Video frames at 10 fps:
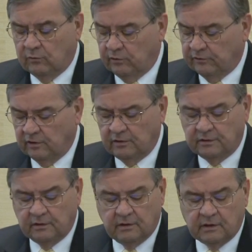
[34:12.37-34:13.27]

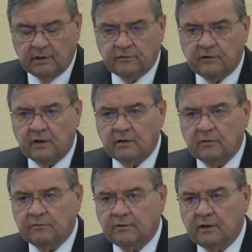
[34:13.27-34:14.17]
resulted in a set
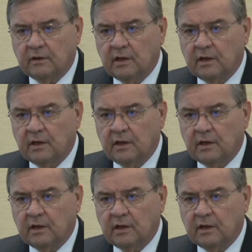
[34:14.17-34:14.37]
of uh,